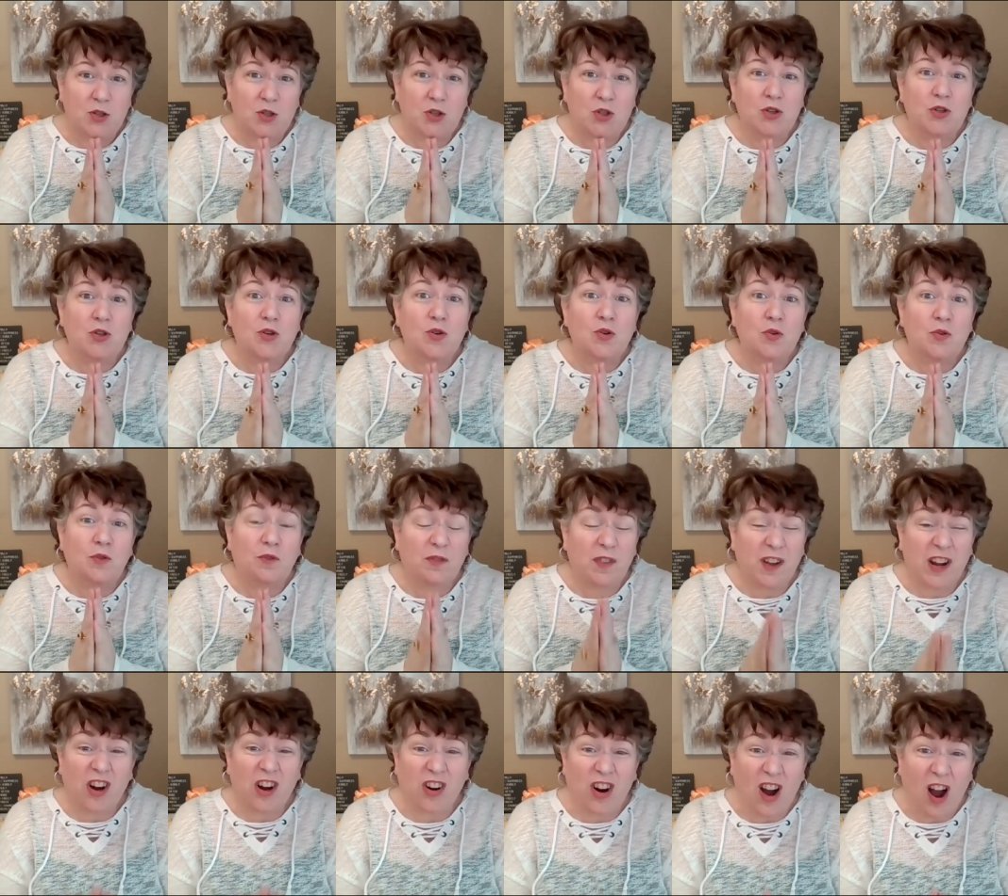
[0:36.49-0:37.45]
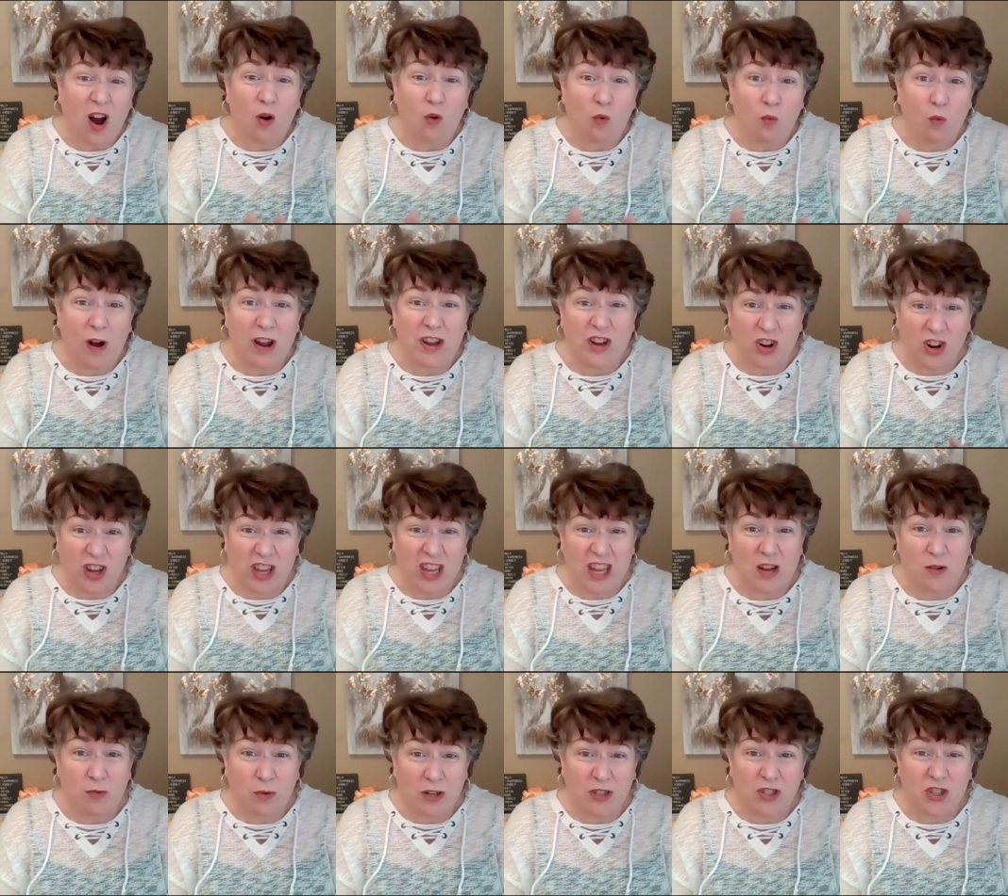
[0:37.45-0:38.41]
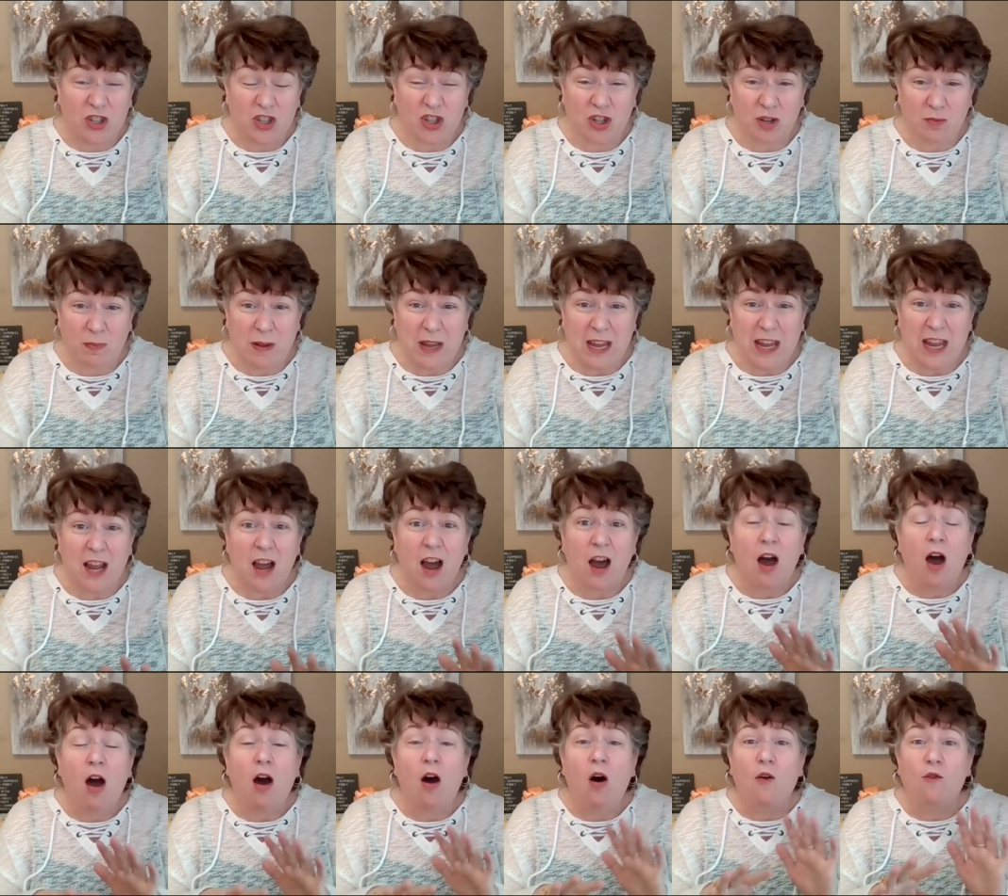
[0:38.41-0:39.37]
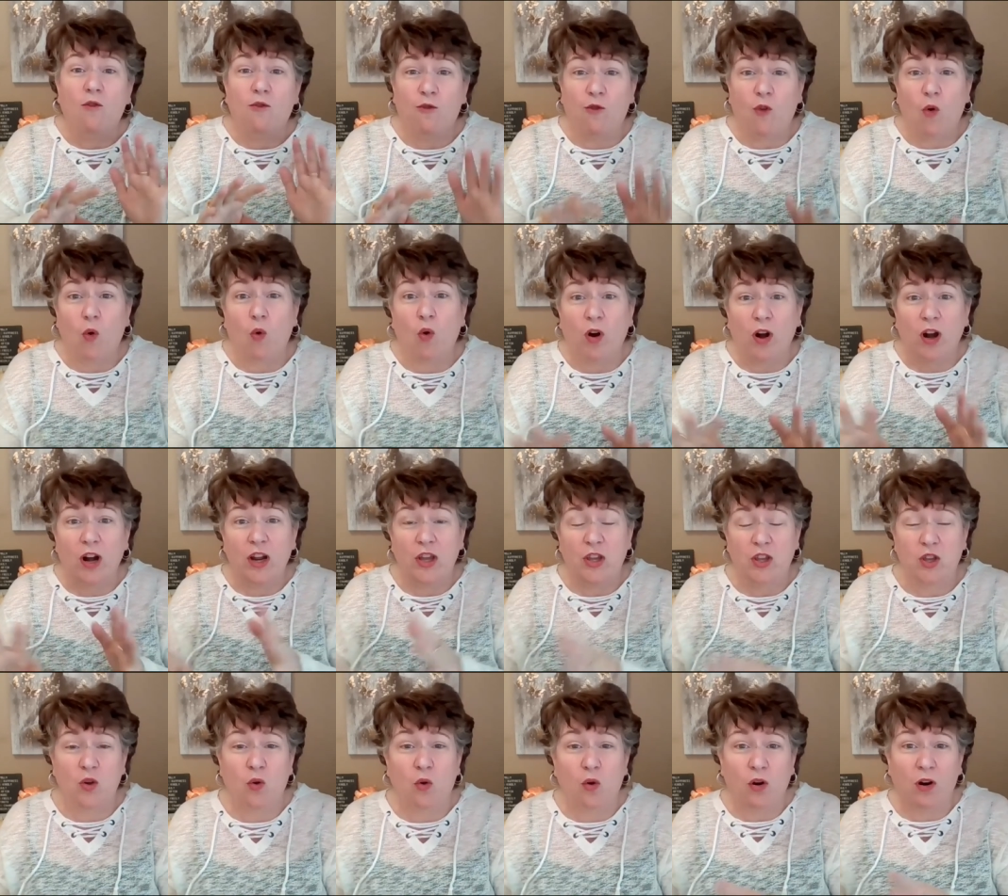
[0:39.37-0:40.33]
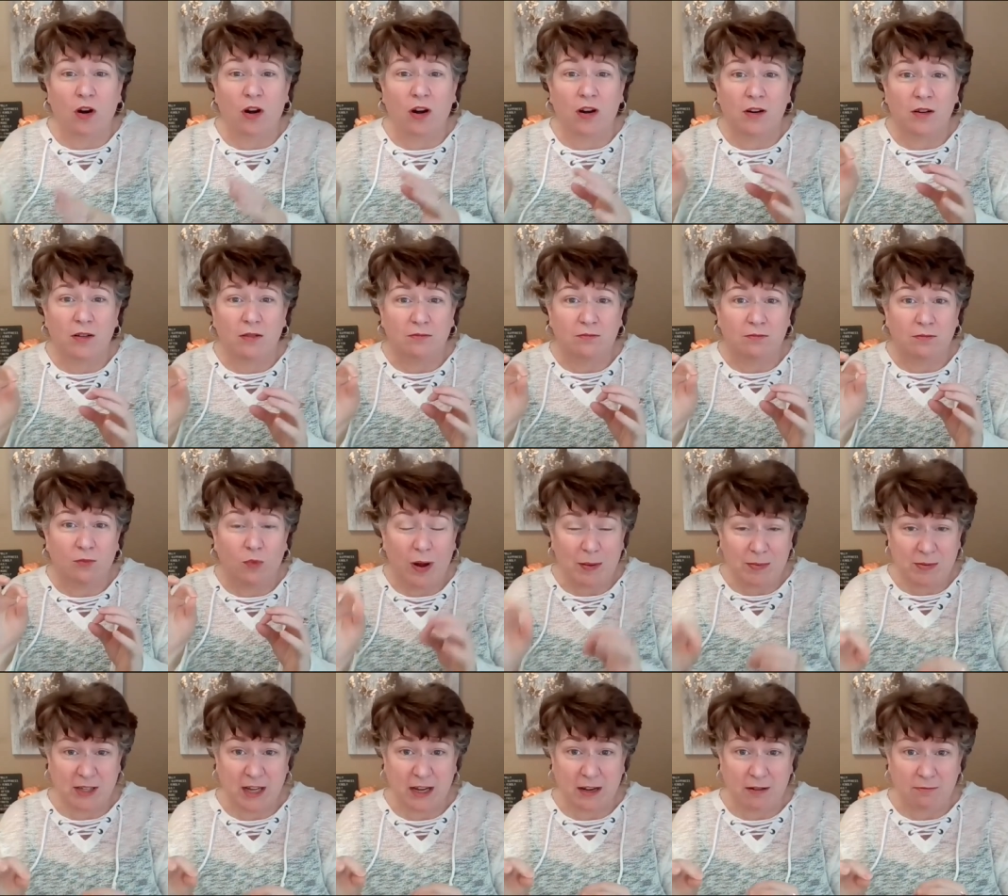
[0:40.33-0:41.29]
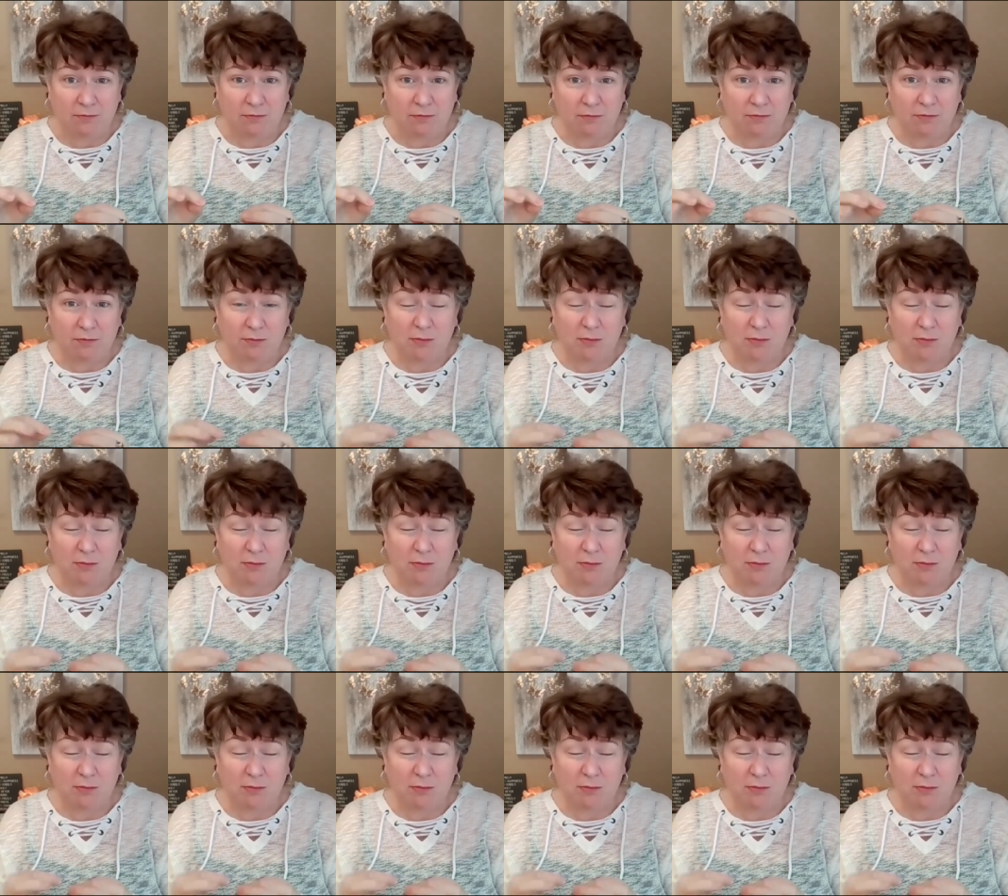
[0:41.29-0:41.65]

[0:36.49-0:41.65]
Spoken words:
to figure out what your keywords should be for your website.